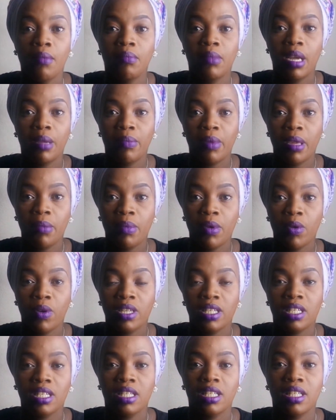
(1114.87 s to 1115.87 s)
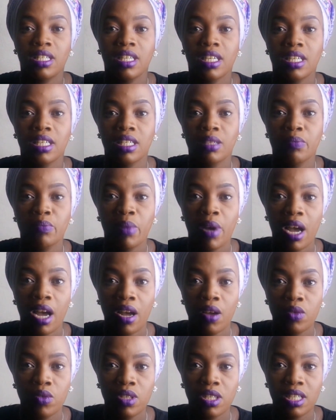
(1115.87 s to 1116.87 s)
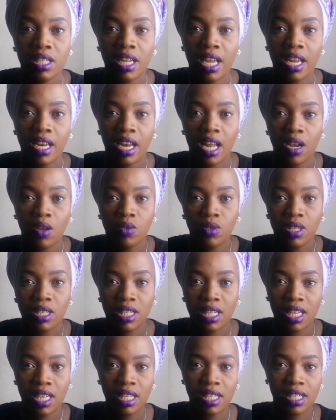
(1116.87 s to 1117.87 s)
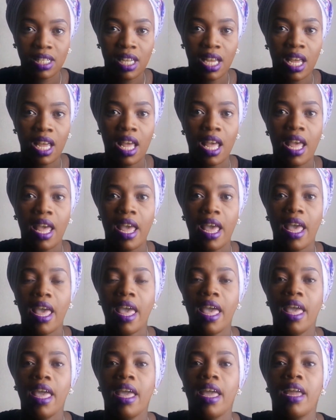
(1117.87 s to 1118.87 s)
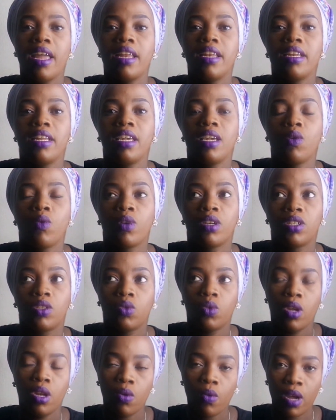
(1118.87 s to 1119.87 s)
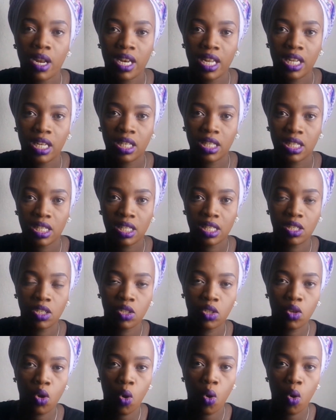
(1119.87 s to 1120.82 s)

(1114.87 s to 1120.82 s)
My baby was 6 pounds 9 ounces, and he was 21 inches